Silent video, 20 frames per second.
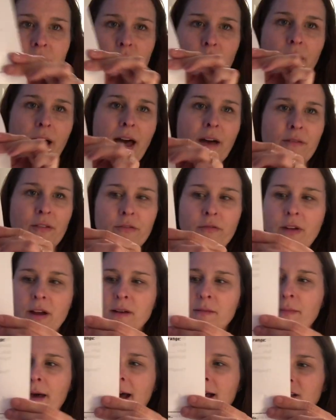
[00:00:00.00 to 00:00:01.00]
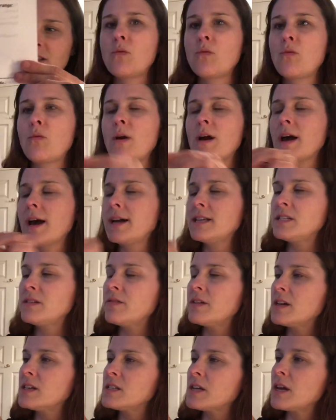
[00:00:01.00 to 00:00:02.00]
so you'll have a front and back. So what kinds of
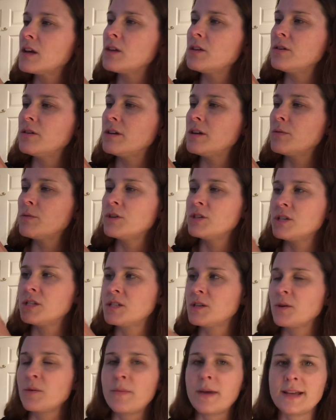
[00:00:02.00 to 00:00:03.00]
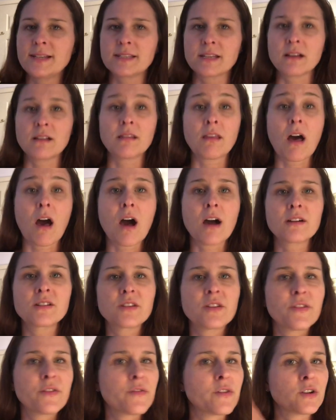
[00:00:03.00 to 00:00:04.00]
things I included were just your basic logs
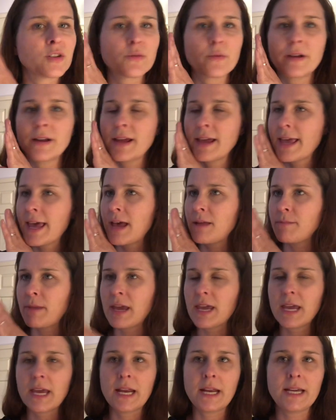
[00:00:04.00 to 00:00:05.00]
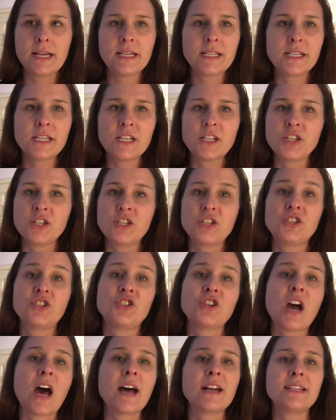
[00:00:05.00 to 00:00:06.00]
on the first one, again, making it easy to just
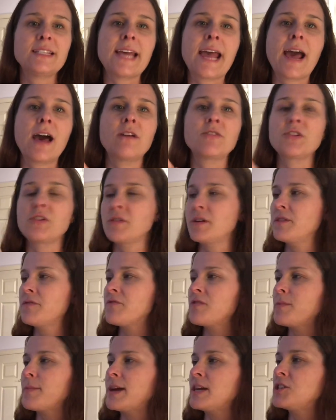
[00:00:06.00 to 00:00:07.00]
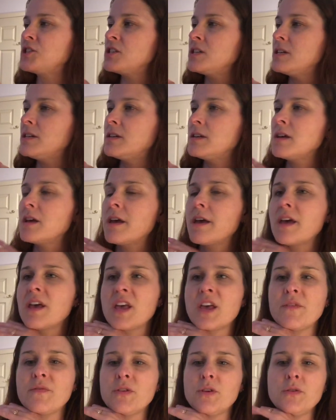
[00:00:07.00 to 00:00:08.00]
jot down your information.
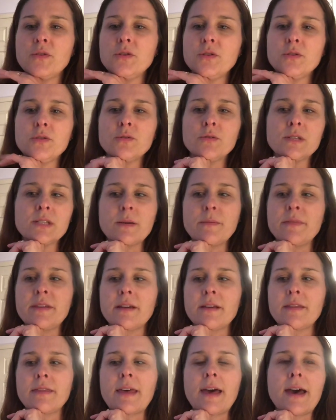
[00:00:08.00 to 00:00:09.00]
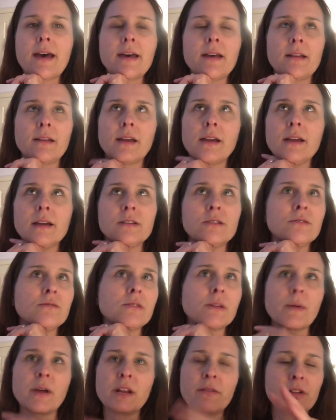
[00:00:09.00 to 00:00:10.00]
If you use something that, like
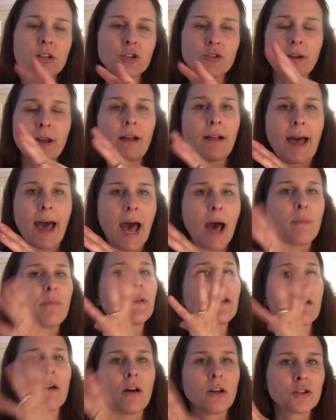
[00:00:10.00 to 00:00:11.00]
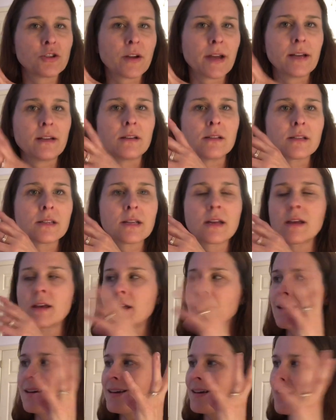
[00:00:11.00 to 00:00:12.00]
some kind of a trail app like All Trails,
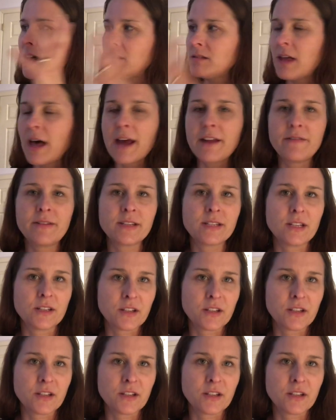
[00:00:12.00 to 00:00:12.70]
a lot of this